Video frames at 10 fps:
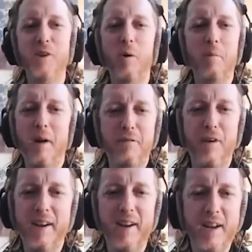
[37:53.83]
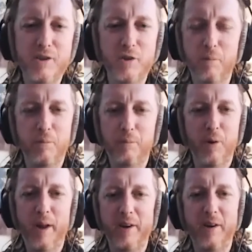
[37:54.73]
I don't want my it's financial so
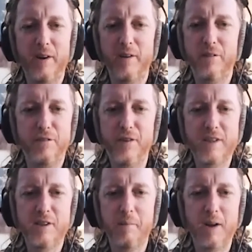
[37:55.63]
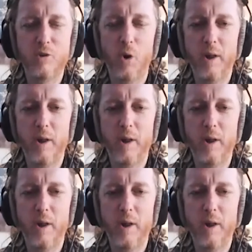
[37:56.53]
planner fixing my